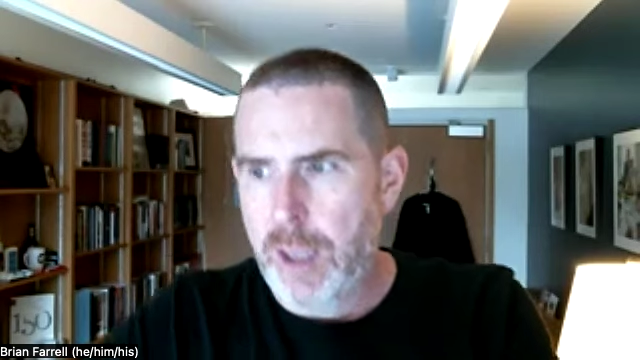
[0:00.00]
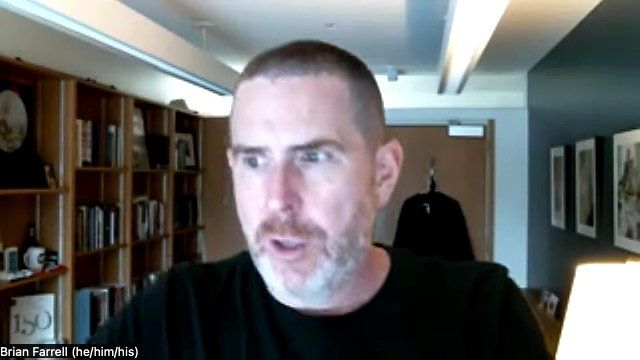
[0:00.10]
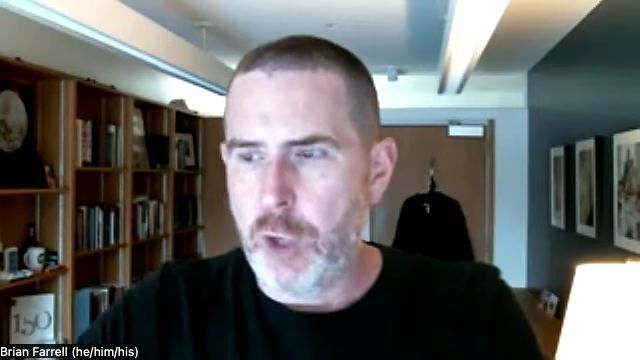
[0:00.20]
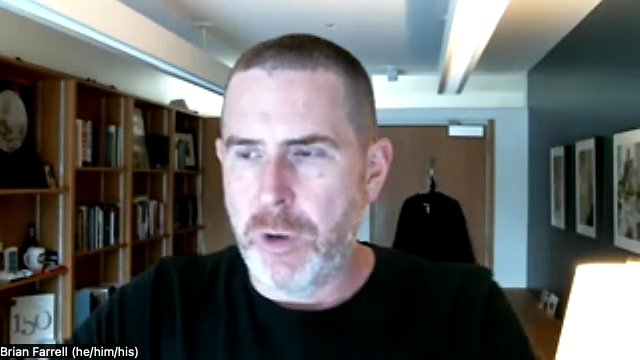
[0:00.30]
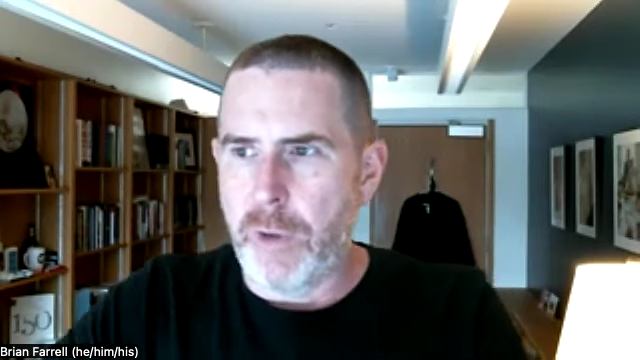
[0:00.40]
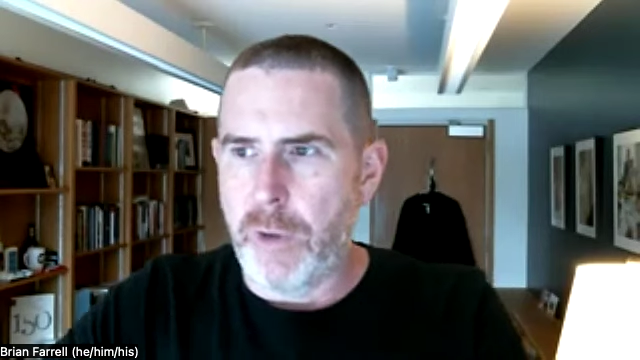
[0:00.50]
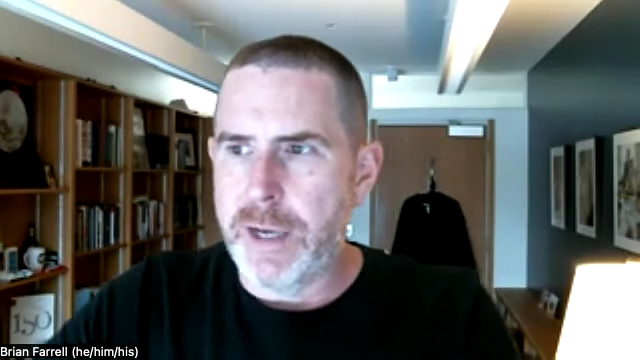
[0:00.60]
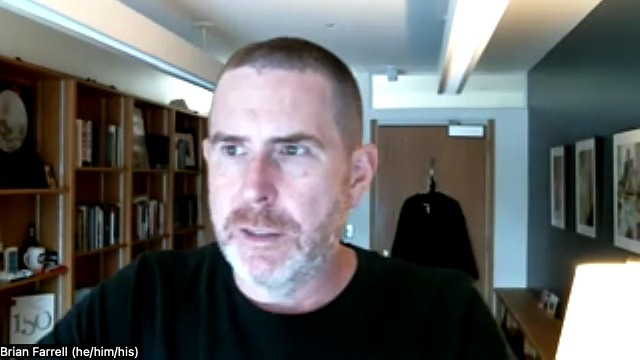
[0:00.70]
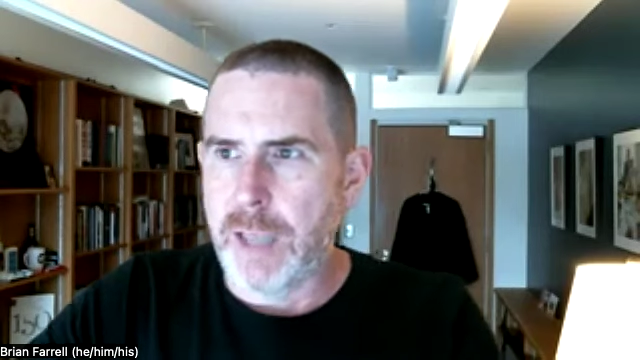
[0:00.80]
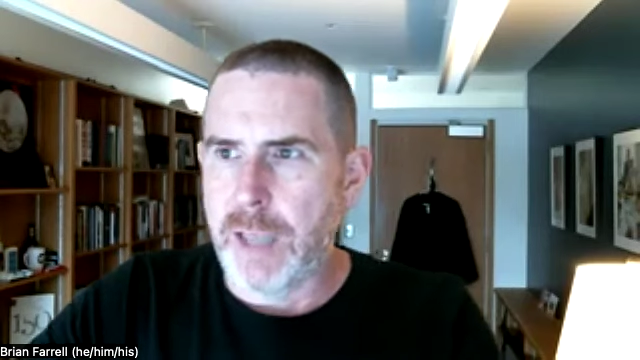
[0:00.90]
human
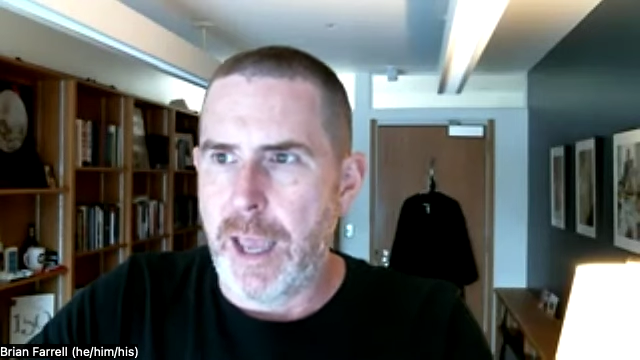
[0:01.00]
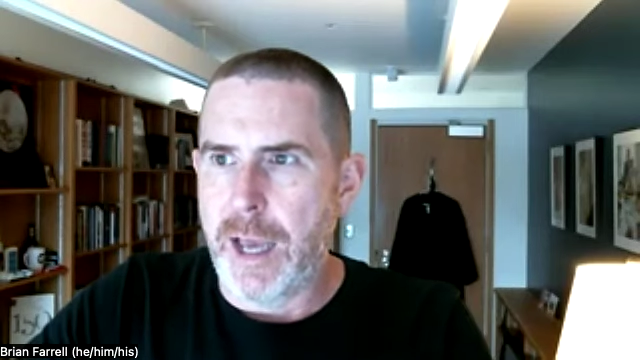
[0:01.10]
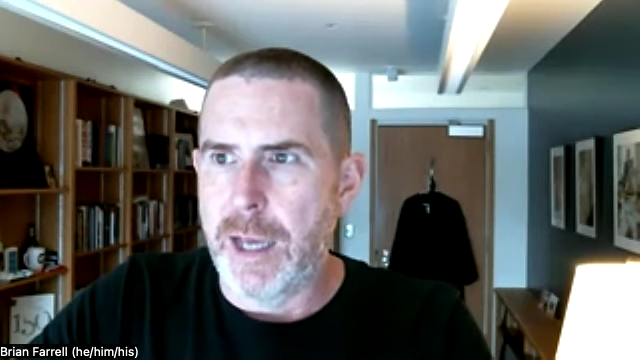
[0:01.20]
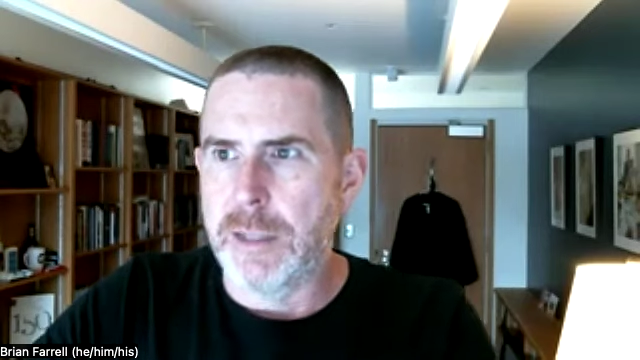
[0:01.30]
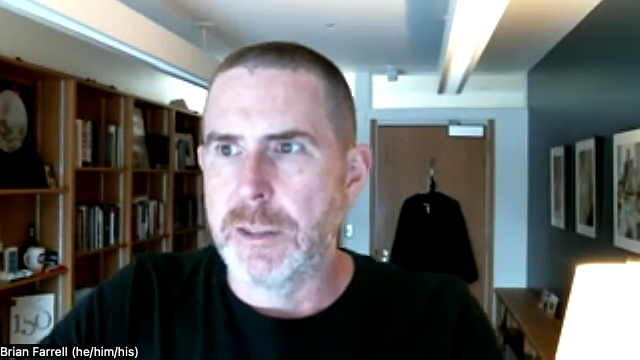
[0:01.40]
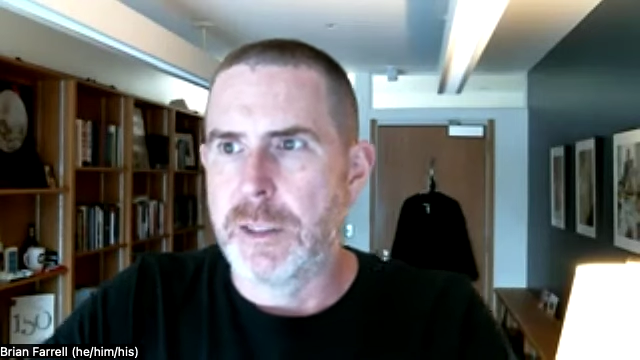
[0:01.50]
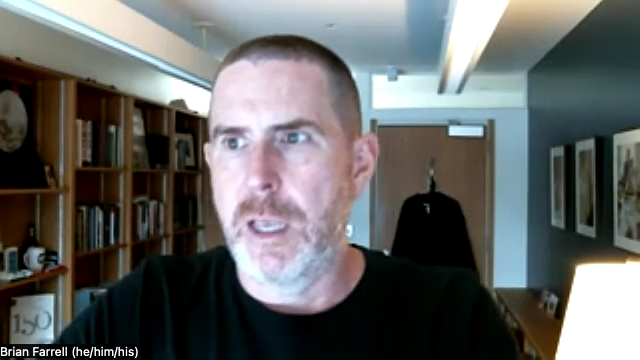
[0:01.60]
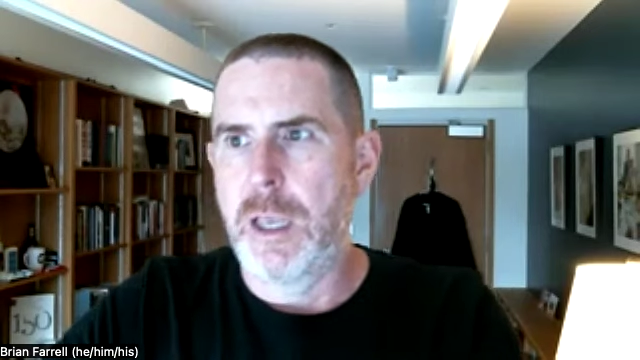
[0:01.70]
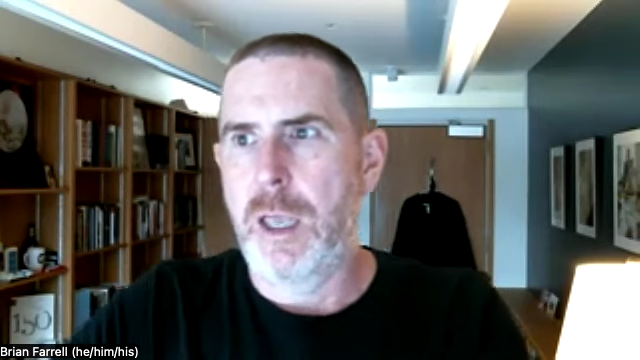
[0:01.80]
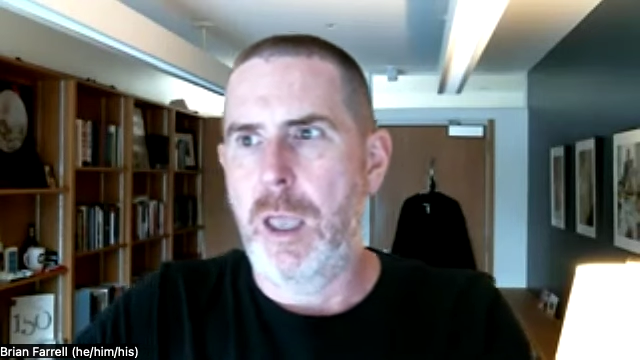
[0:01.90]
rights
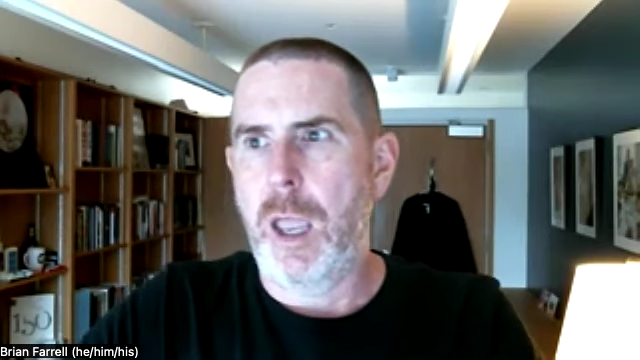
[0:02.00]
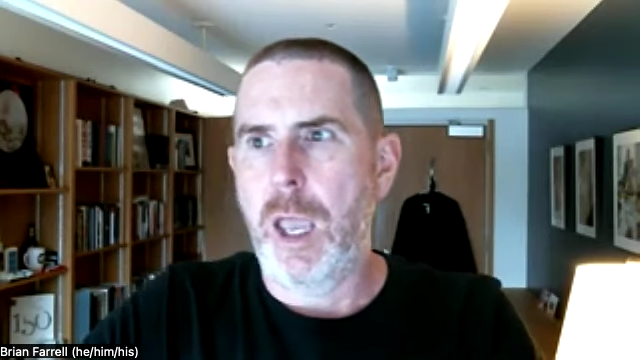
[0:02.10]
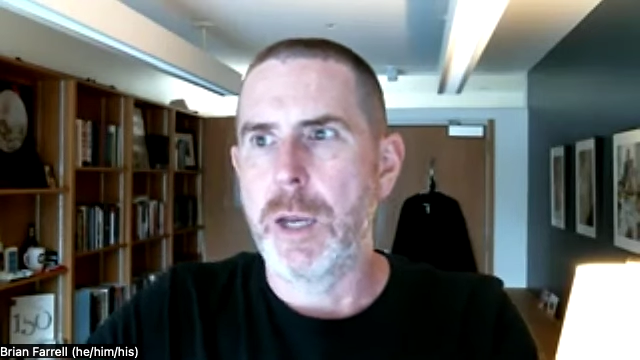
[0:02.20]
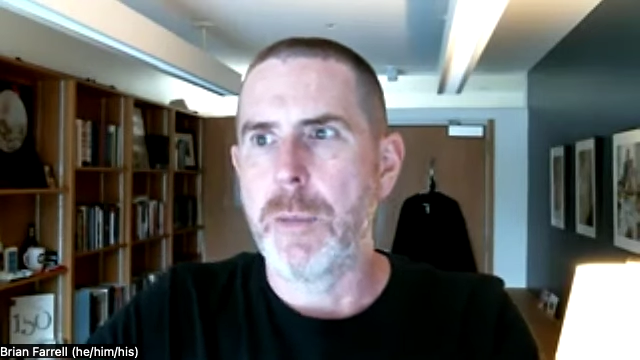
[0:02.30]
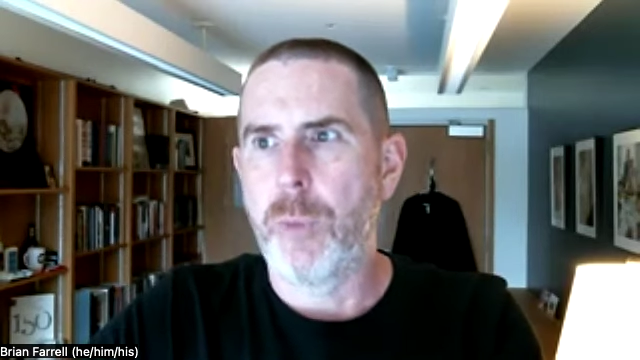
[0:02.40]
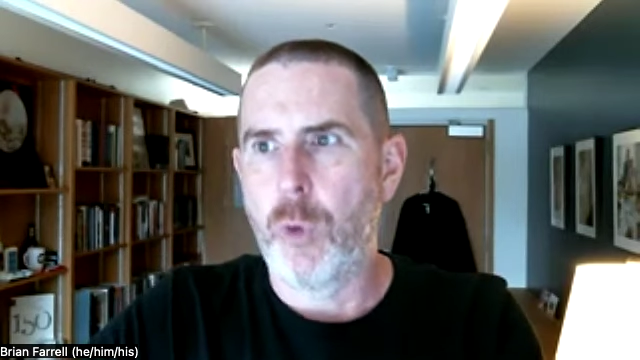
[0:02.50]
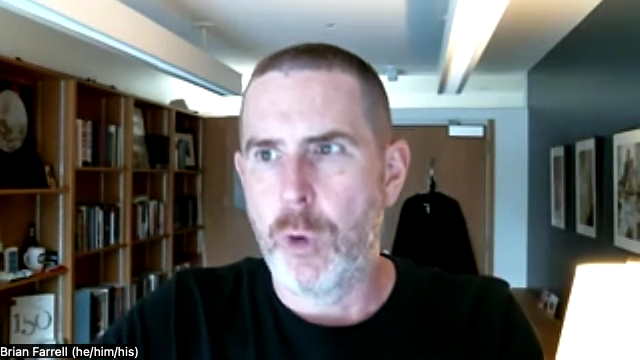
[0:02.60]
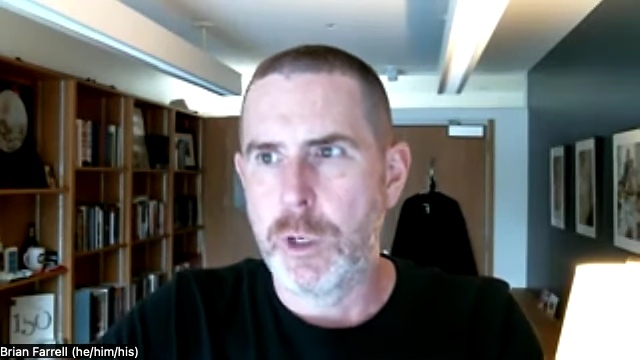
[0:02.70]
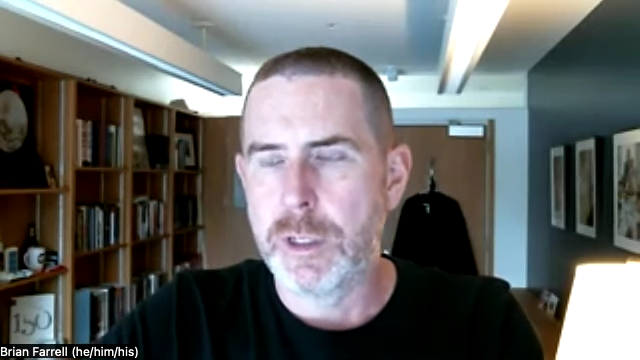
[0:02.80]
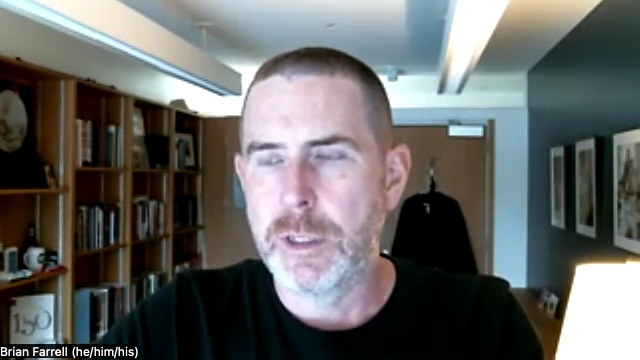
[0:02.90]
as an
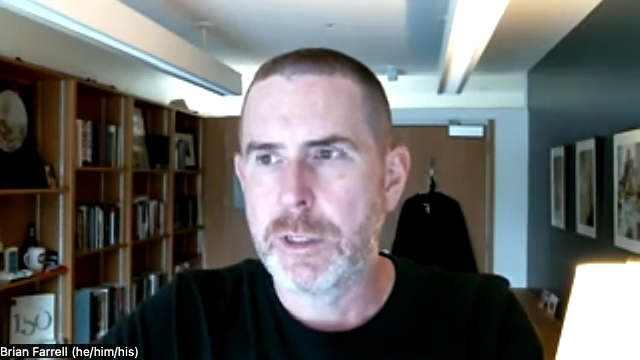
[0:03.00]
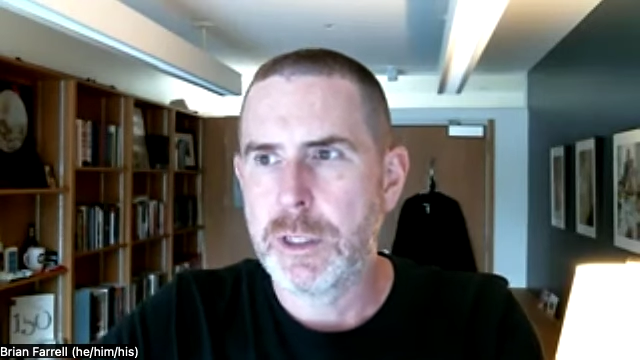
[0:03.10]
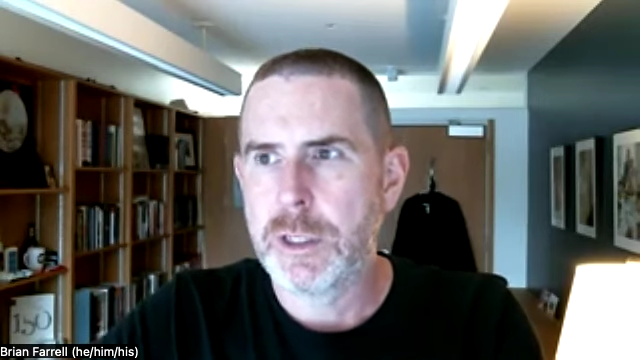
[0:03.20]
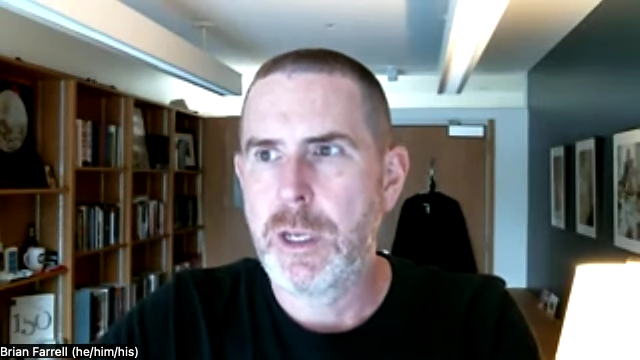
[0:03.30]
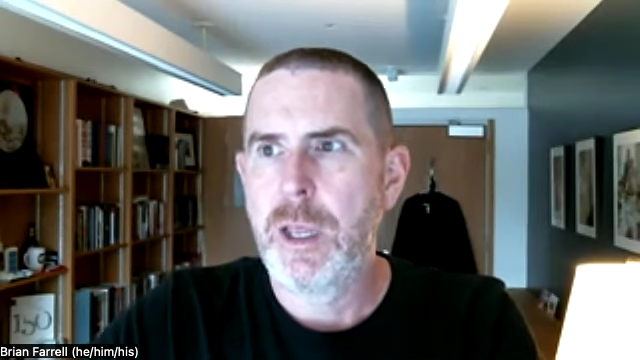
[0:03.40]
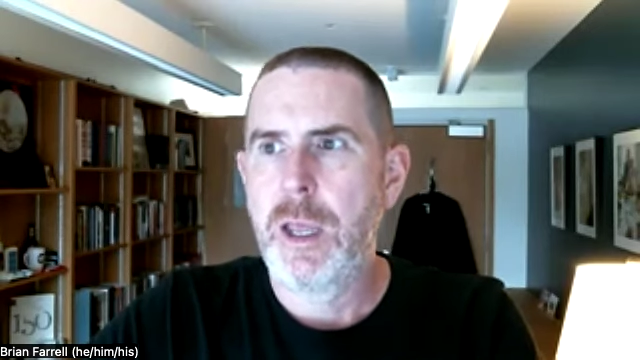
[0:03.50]
important